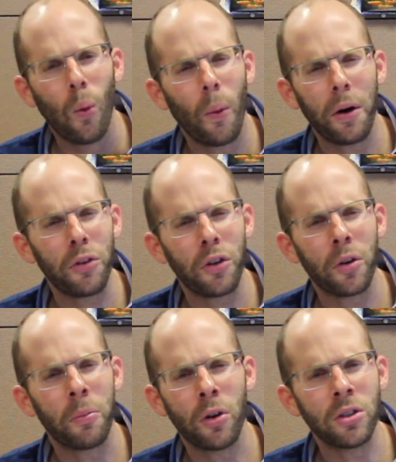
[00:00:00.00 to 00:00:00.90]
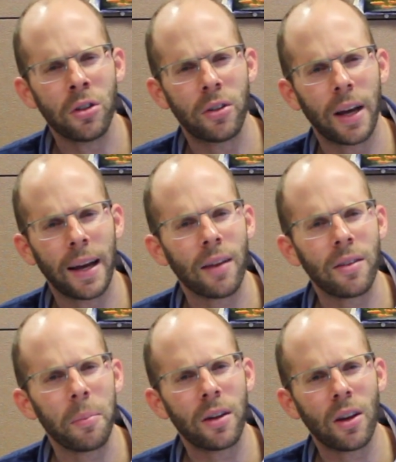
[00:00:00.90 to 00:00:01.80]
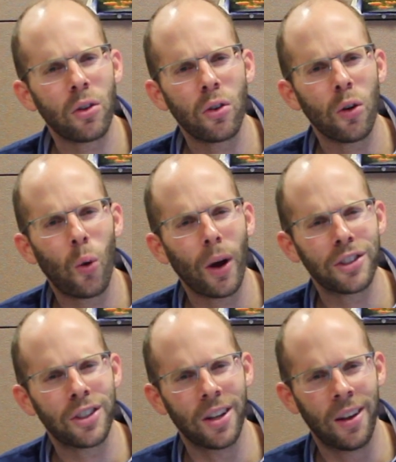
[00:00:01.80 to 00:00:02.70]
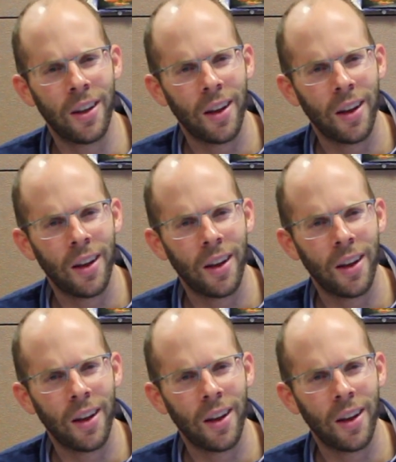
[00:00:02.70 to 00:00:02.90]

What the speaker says: Where's your emergency? I asked them a yes or no question.